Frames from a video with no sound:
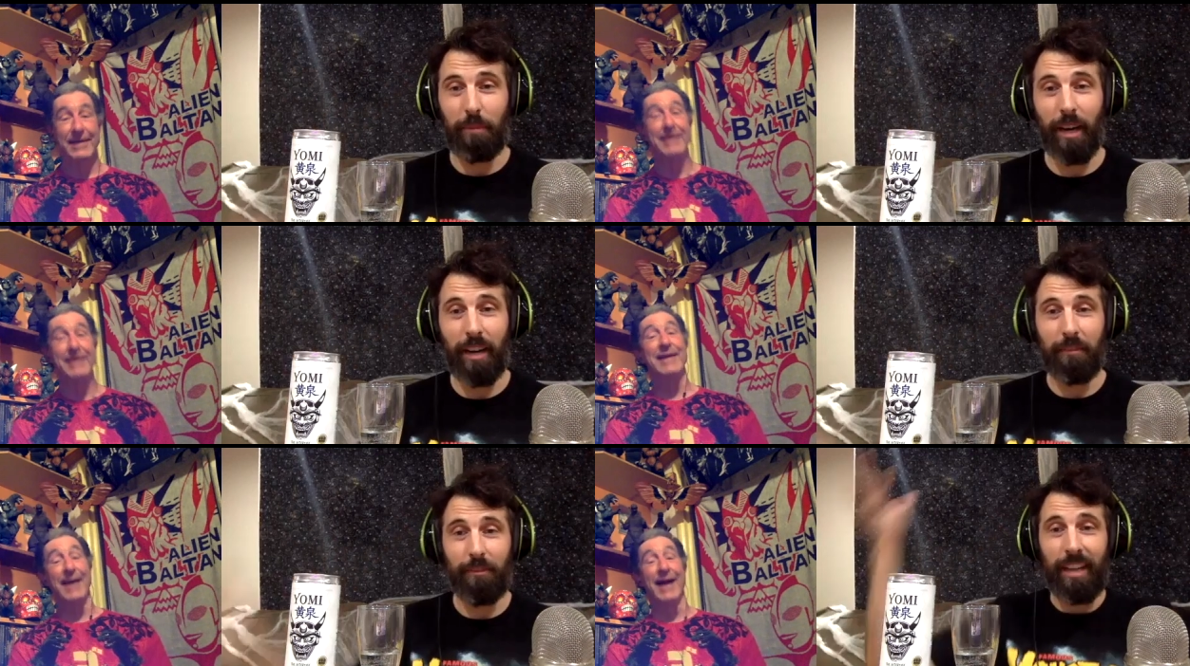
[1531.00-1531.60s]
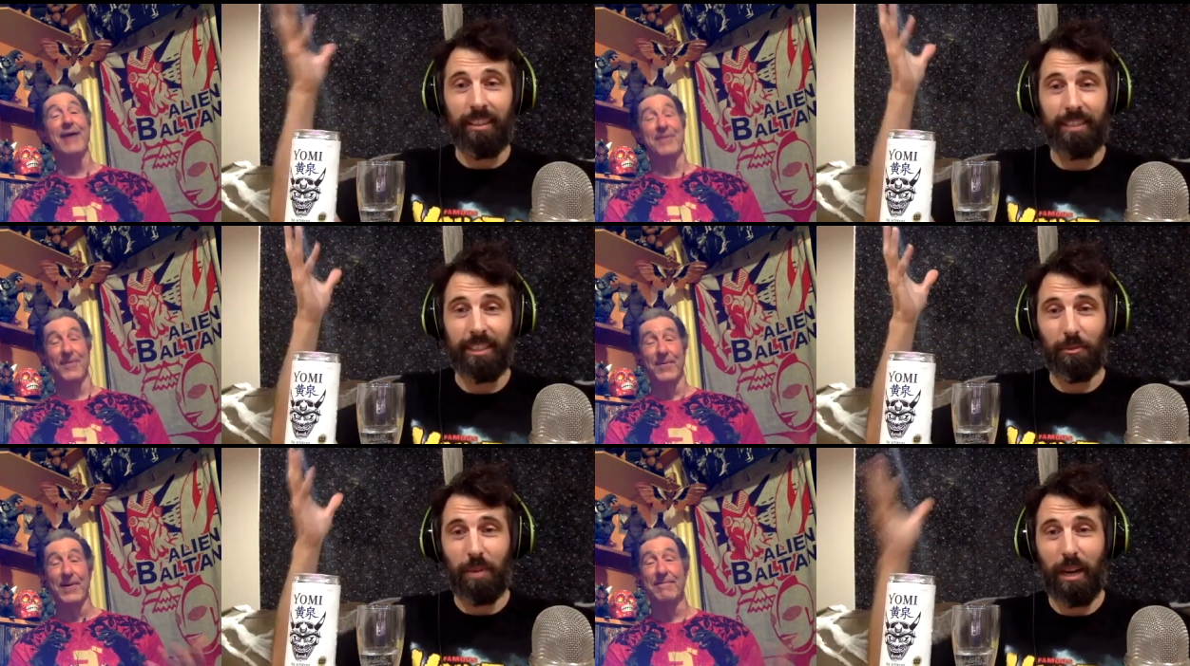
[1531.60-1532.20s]
Speaker 1: Bonfires
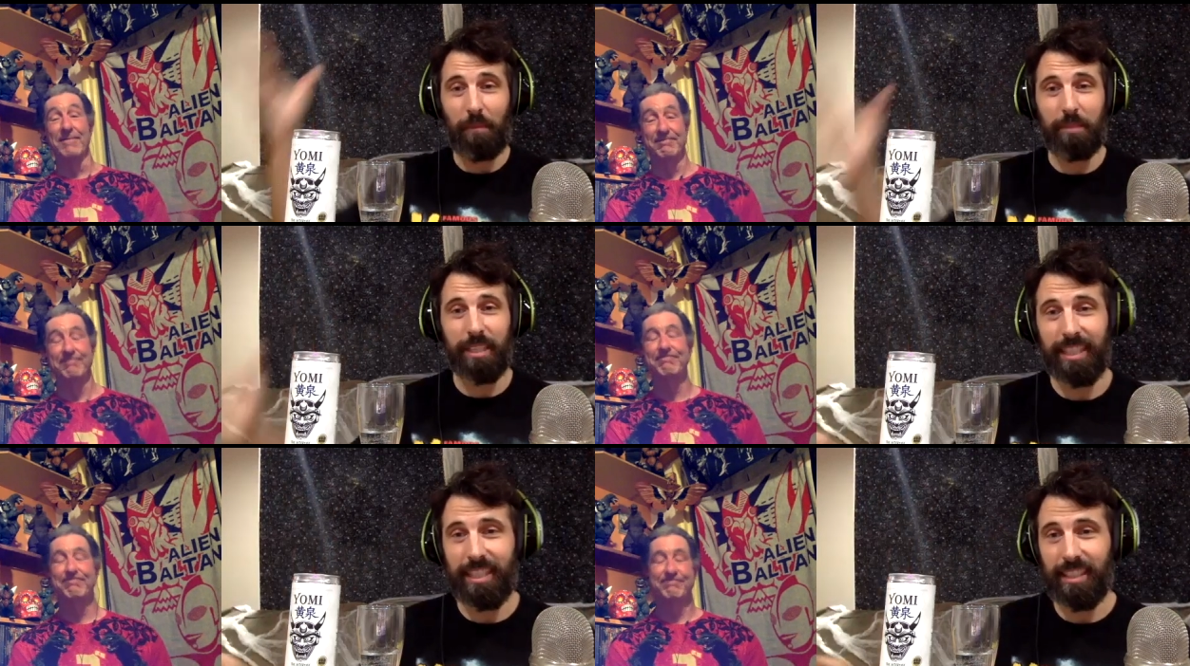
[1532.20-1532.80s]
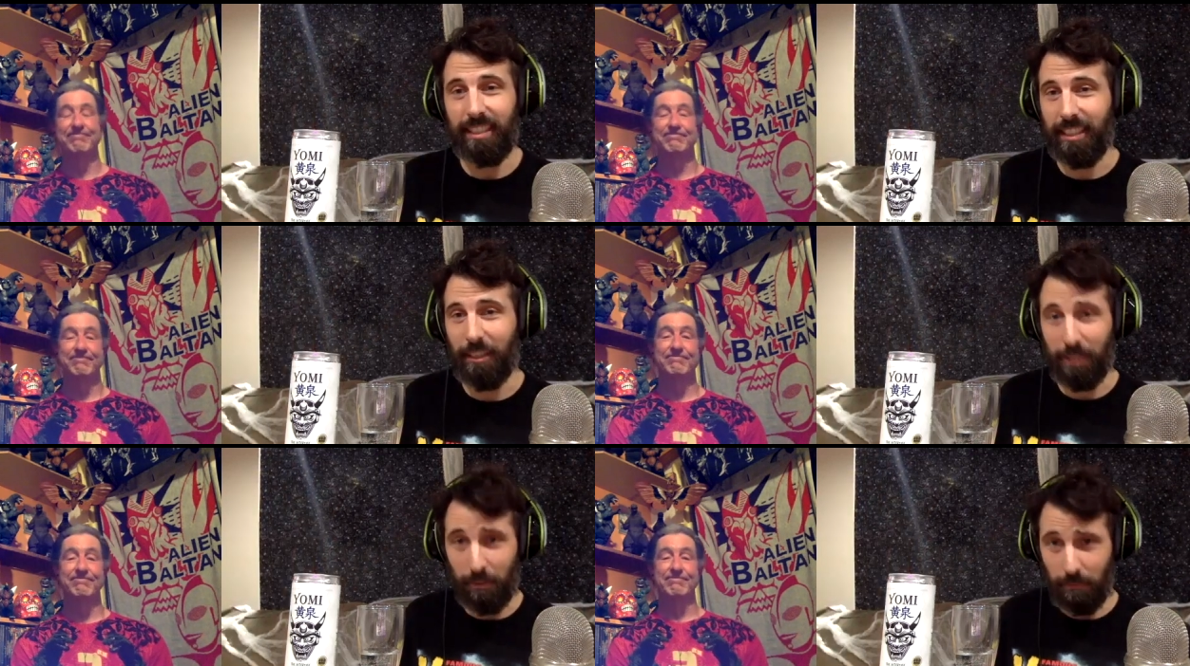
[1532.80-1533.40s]
erupt. It's
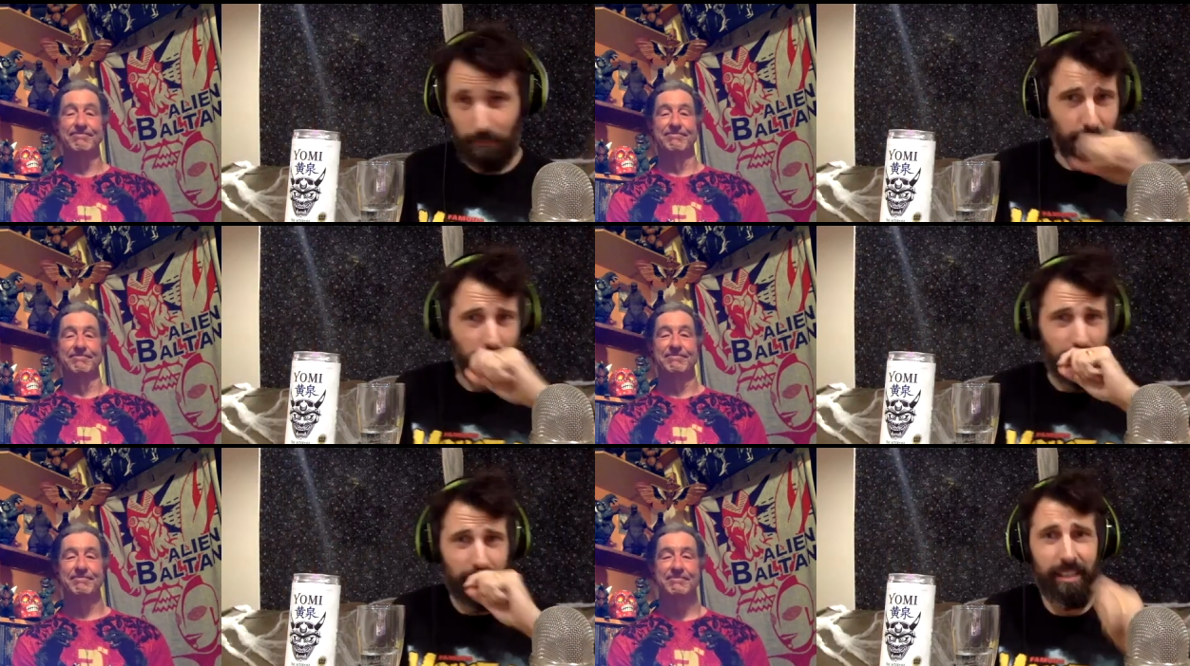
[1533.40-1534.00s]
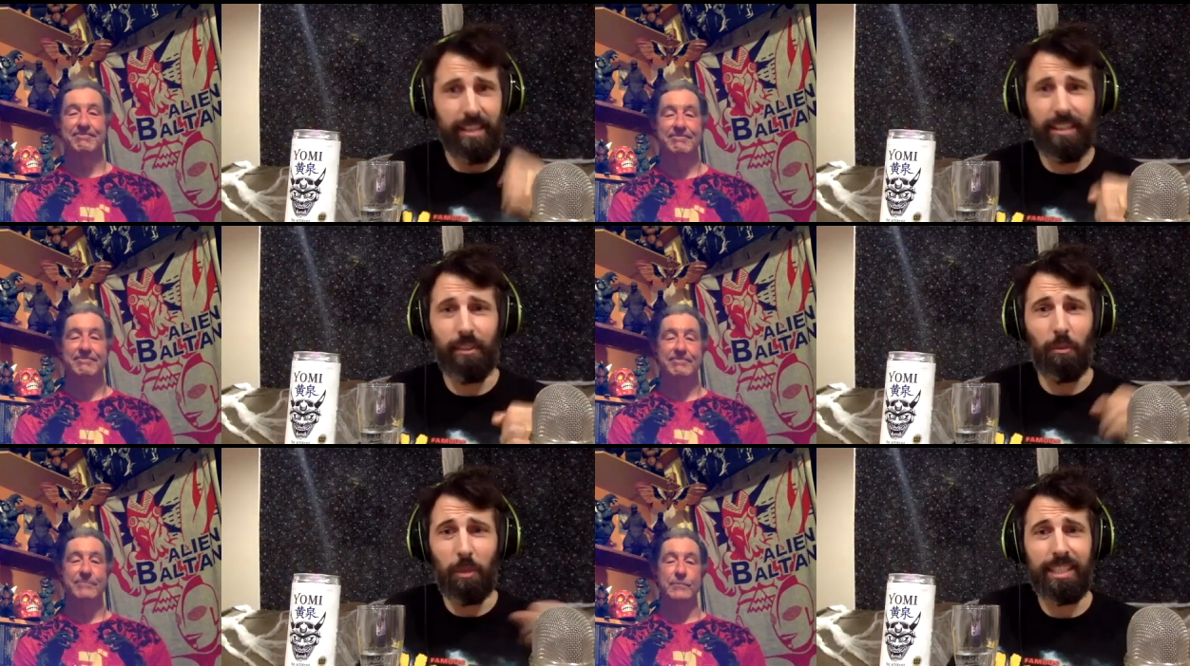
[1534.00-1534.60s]

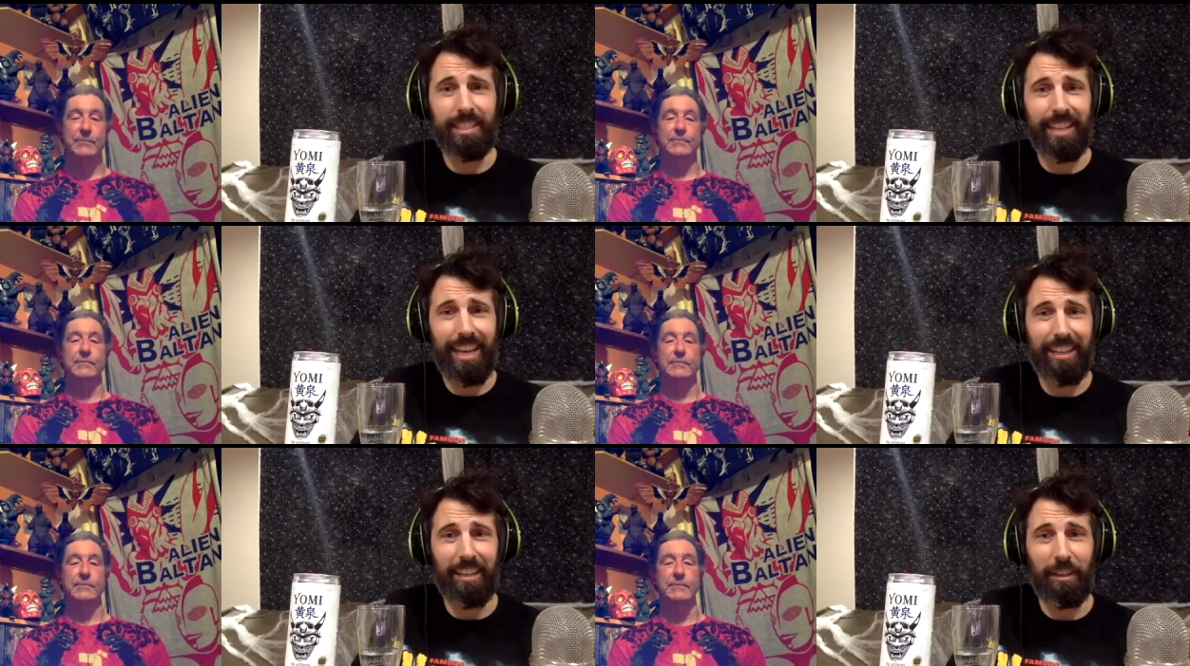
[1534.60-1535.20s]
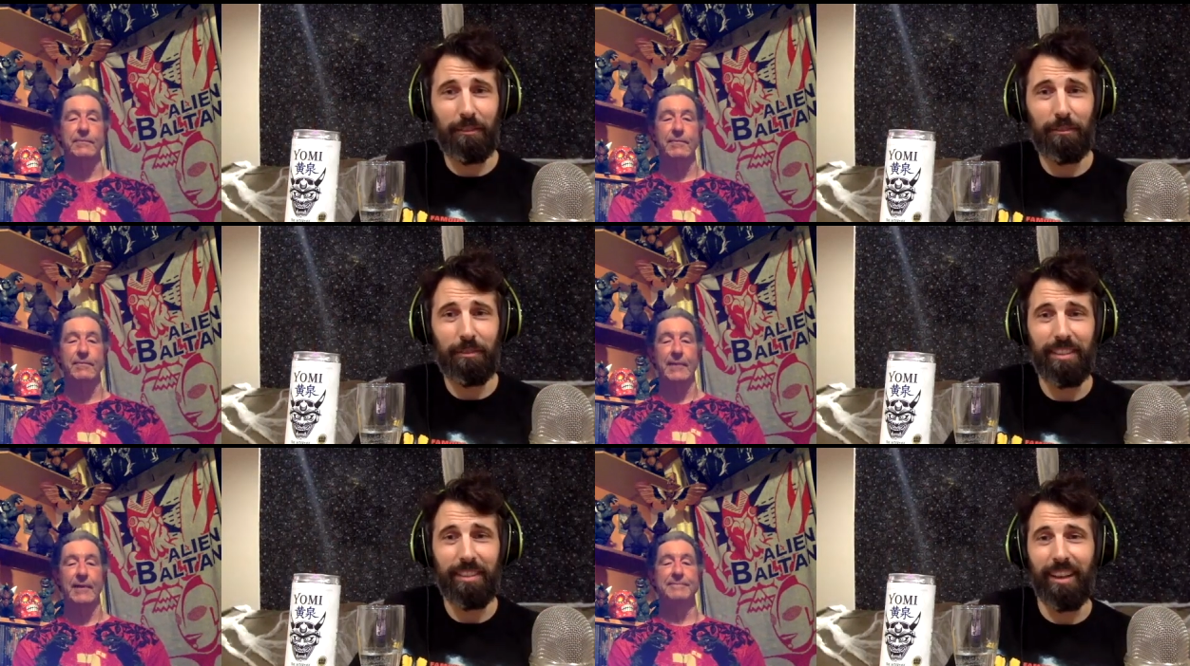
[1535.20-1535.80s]
the Woodstock of
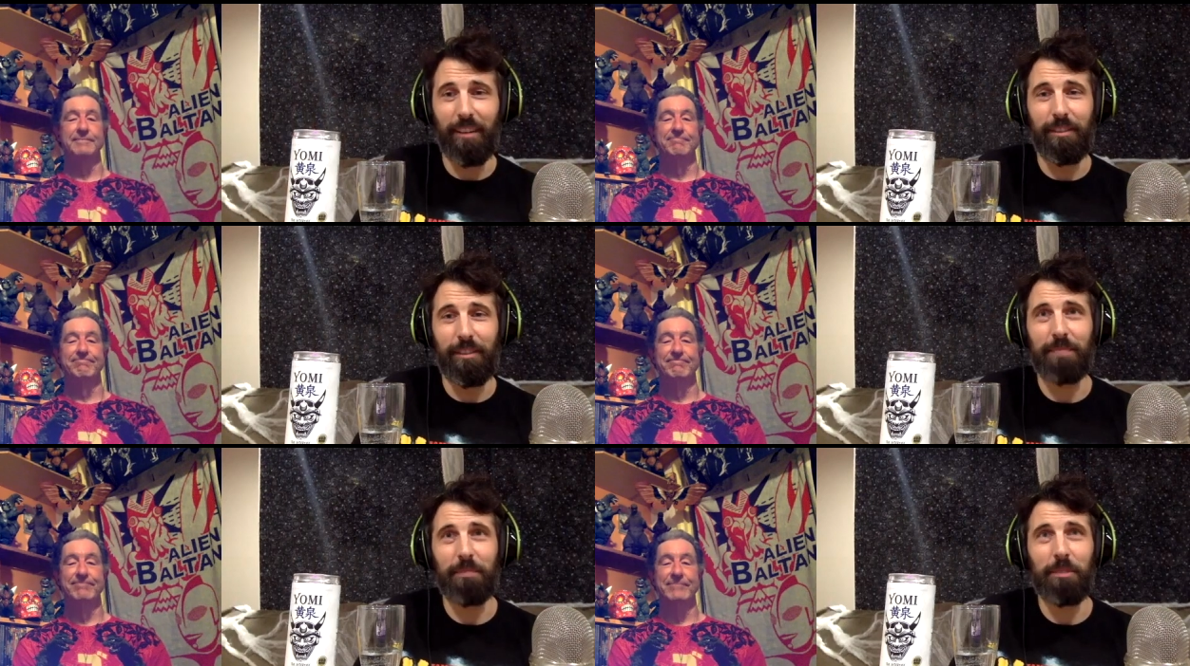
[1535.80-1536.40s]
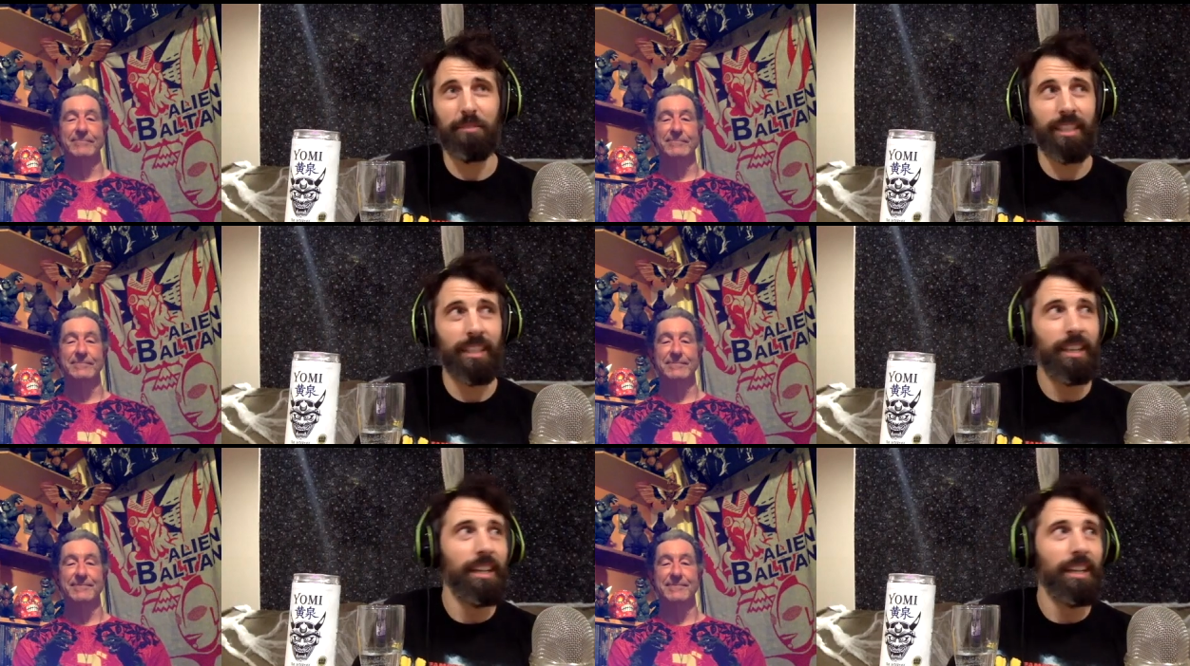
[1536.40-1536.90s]
of this movie.